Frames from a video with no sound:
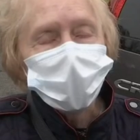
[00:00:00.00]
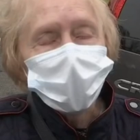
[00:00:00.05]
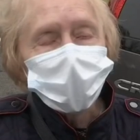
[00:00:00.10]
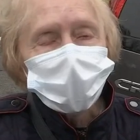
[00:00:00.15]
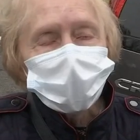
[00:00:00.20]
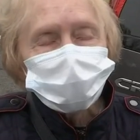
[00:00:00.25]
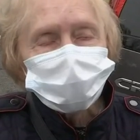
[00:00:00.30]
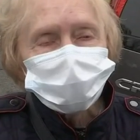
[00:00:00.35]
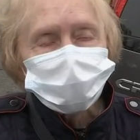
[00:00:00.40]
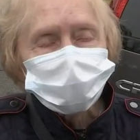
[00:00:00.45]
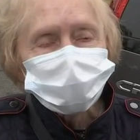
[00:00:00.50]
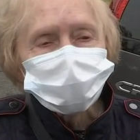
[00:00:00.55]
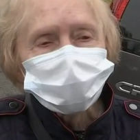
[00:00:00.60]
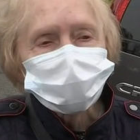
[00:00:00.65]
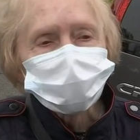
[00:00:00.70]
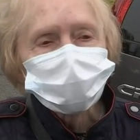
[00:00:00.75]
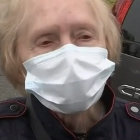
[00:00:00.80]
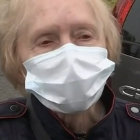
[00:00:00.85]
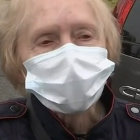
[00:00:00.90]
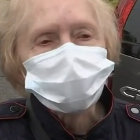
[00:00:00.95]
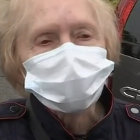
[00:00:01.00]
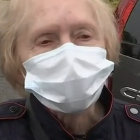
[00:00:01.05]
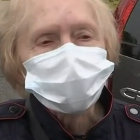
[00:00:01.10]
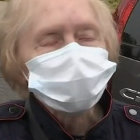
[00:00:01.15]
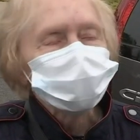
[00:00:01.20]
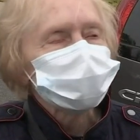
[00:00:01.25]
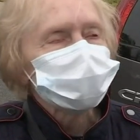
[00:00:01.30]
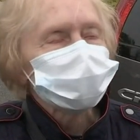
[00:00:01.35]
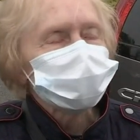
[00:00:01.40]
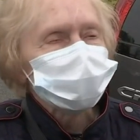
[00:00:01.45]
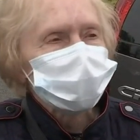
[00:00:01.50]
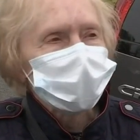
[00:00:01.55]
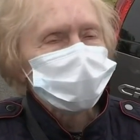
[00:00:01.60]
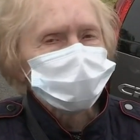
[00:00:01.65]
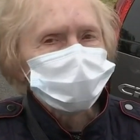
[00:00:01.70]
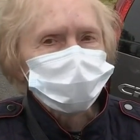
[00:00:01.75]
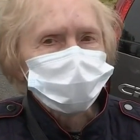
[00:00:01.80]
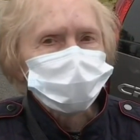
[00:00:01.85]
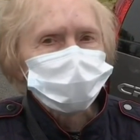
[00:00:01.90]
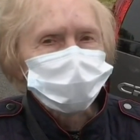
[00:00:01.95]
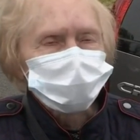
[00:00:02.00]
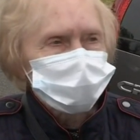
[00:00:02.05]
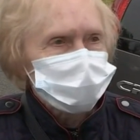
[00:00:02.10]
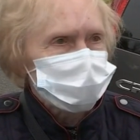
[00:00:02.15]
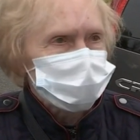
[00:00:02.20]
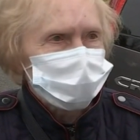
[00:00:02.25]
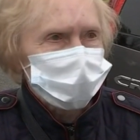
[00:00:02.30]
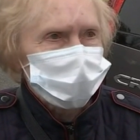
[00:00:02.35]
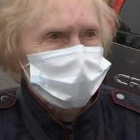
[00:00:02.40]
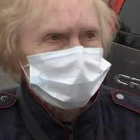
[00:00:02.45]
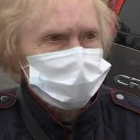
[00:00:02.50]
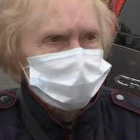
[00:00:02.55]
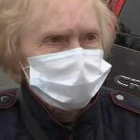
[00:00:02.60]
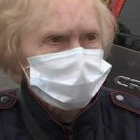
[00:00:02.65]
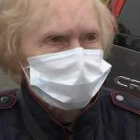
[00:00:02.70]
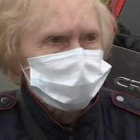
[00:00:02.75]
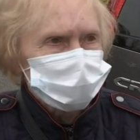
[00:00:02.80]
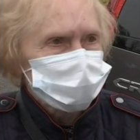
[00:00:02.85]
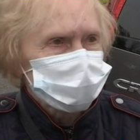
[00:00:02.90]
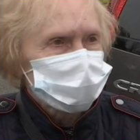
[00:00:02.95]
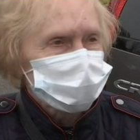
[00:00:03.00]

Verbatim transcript: I feel that people are driving very fast.